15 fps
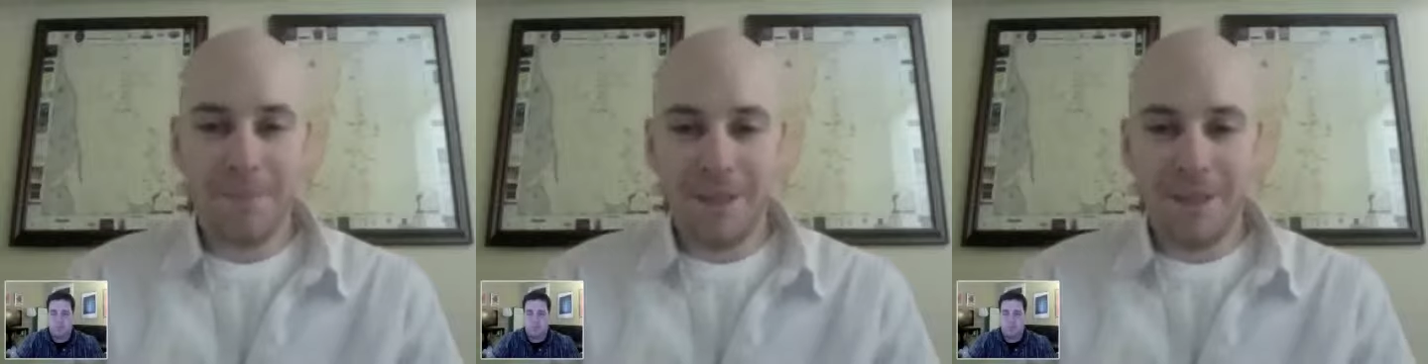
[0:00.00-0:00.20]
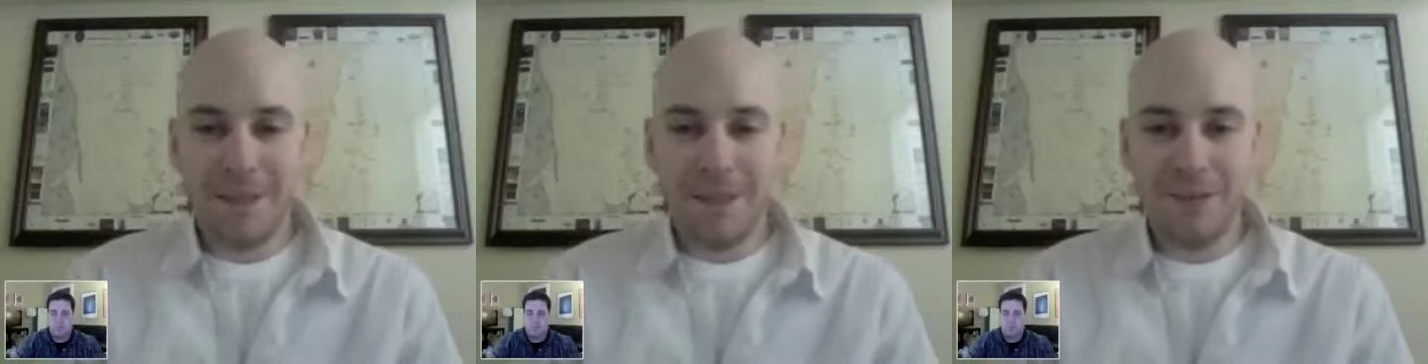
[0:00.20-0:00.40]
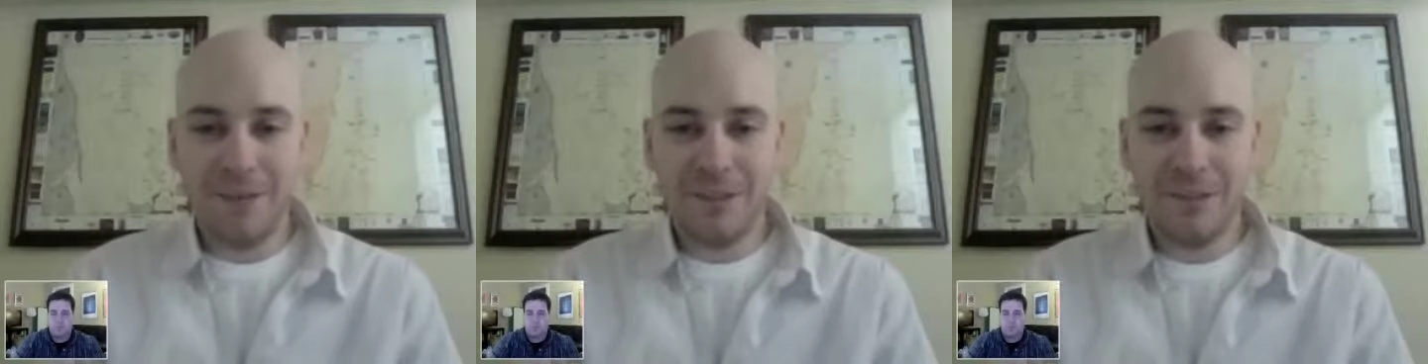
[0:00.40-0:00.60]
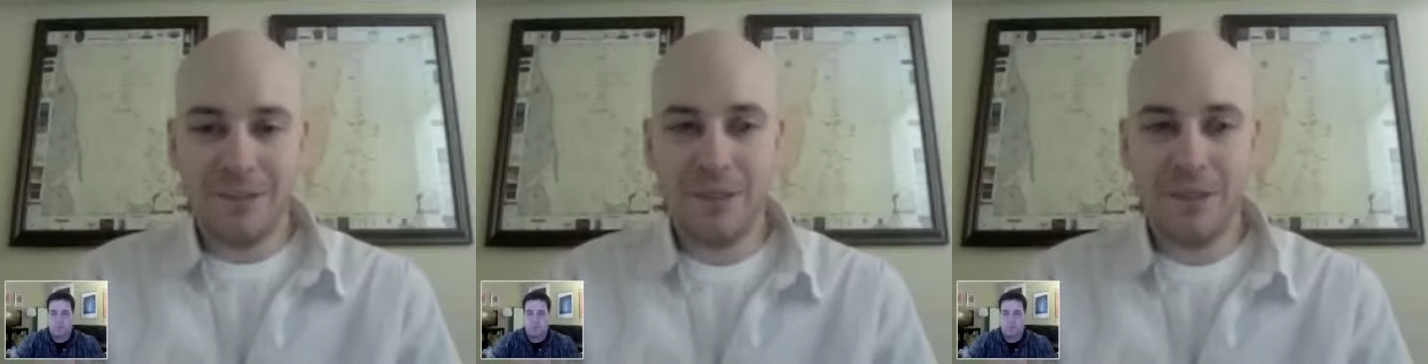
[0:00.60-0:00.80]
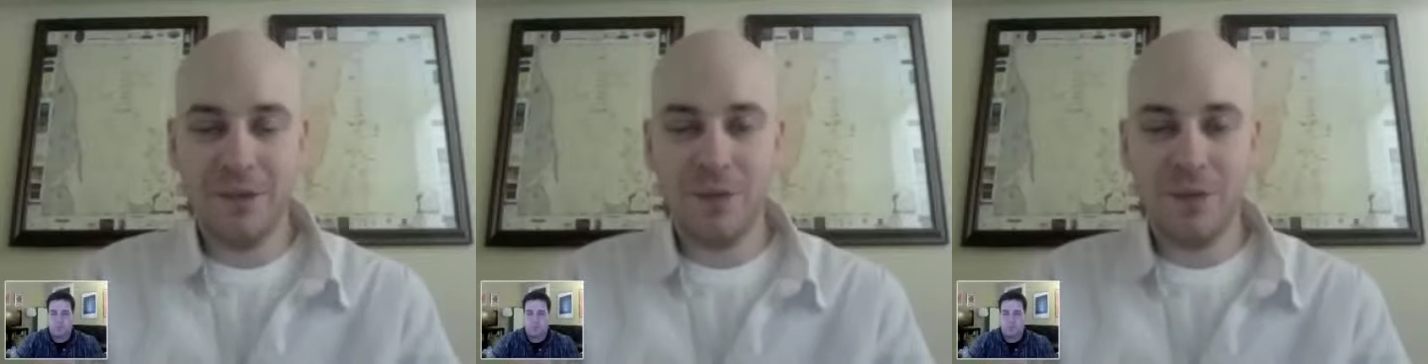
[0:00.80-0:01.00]
And
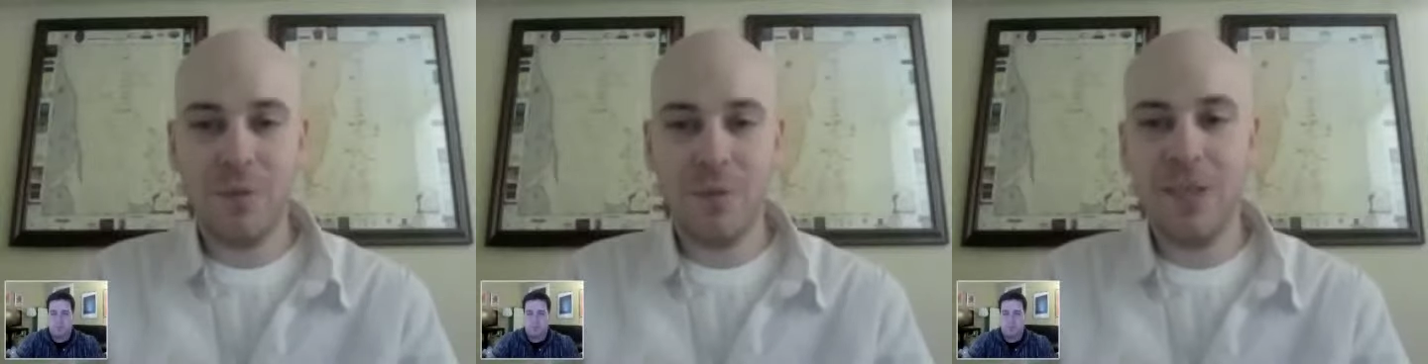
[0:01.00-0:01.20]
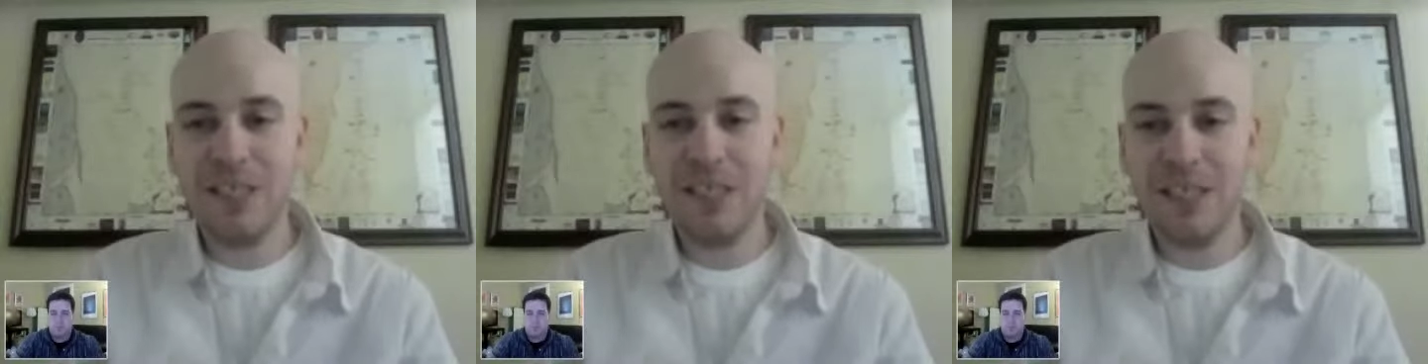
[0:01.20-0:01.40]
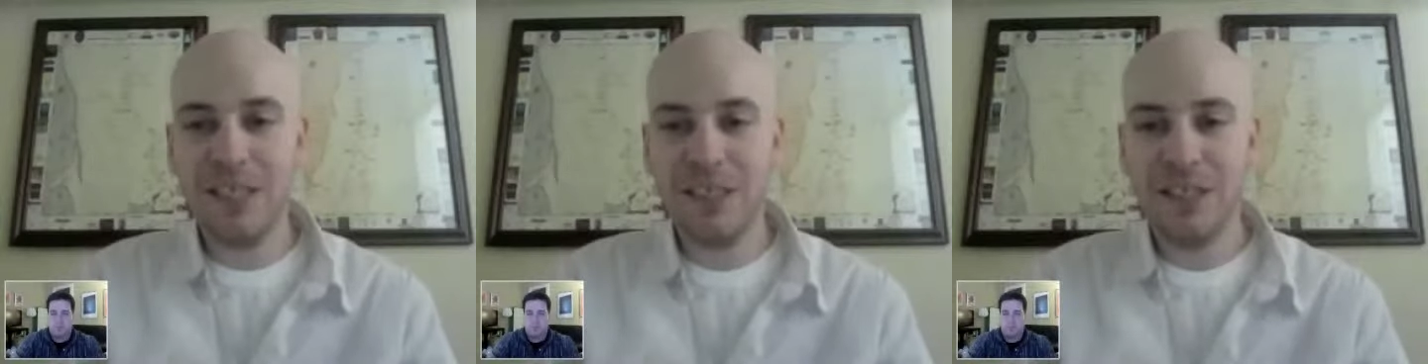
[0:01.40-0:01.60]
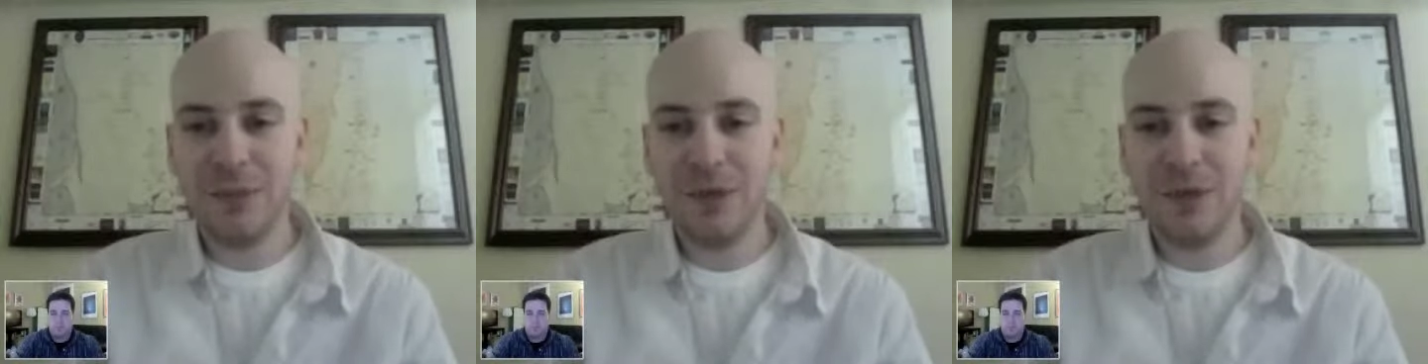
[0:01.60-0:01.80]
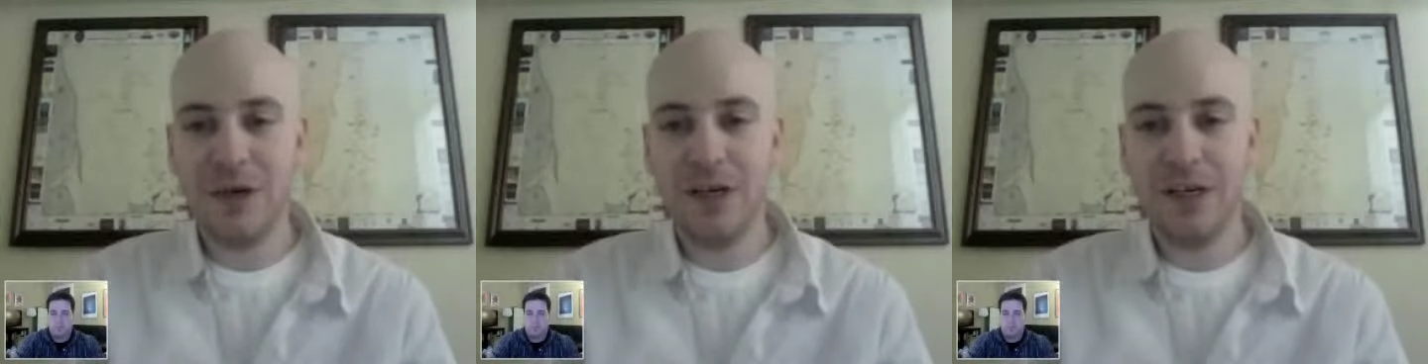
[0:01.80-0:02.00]
what we tend to
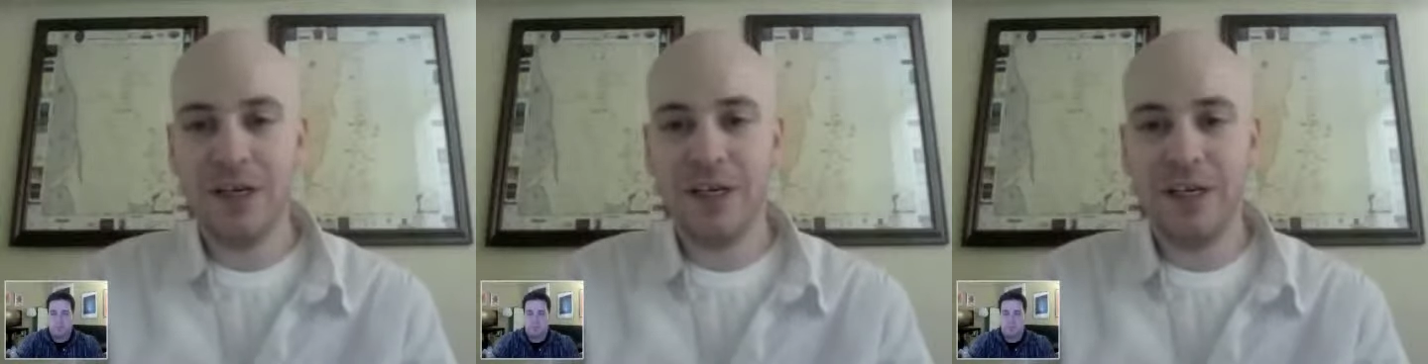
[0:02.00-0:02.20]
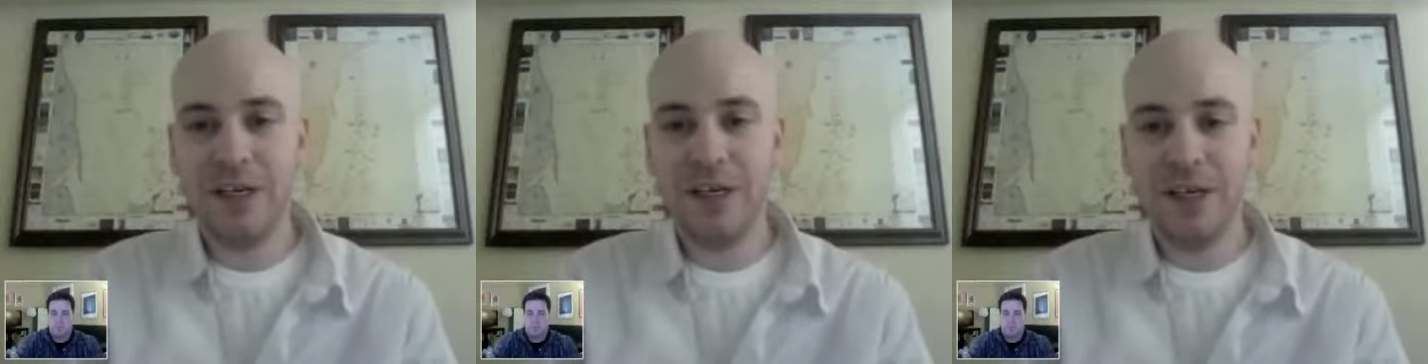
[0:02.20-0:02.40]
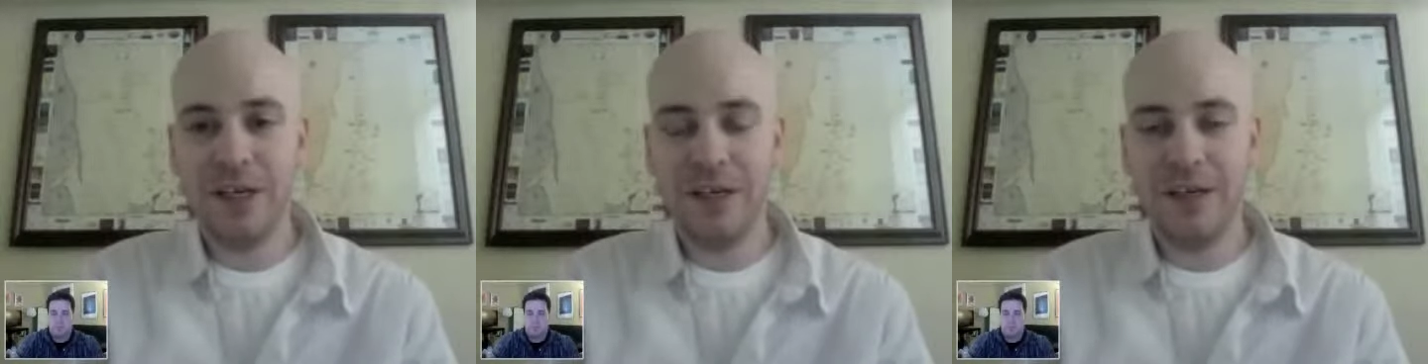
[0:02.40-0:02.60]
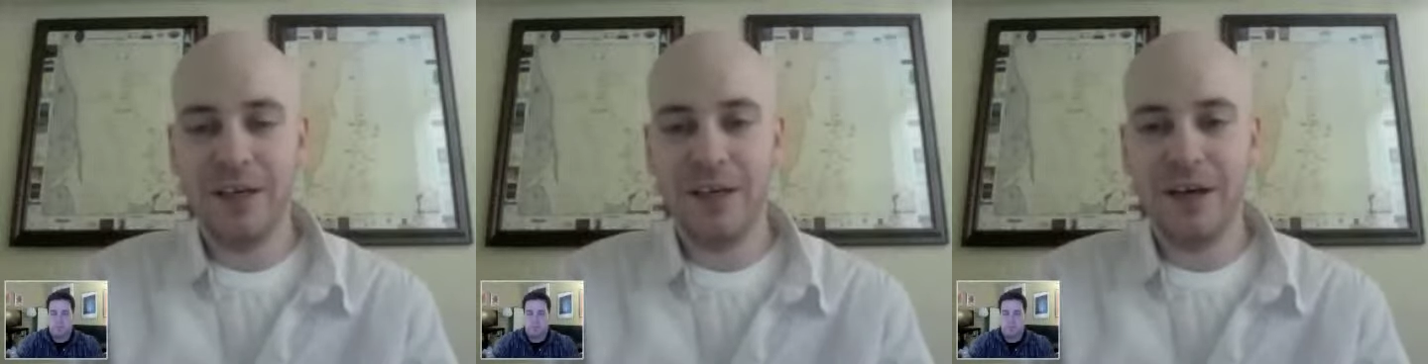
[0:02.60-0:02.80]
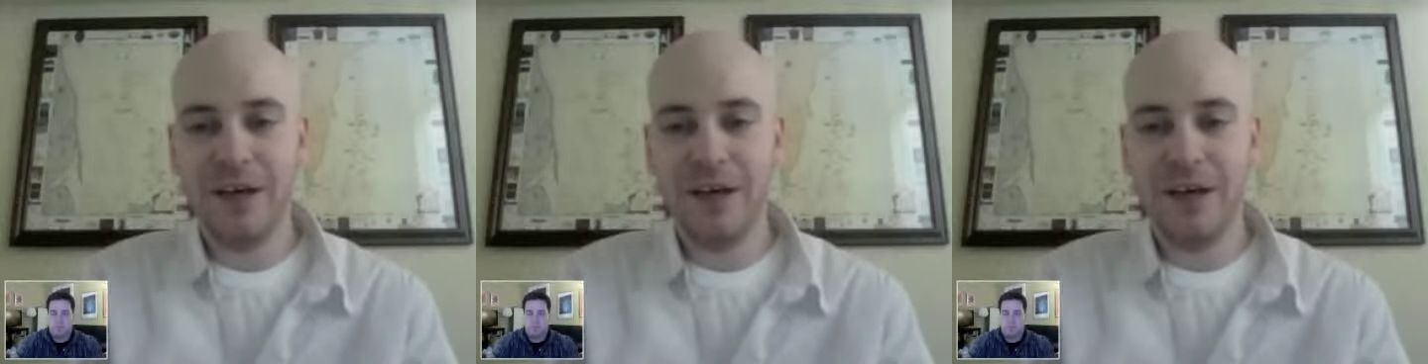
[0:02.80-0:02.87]
work on in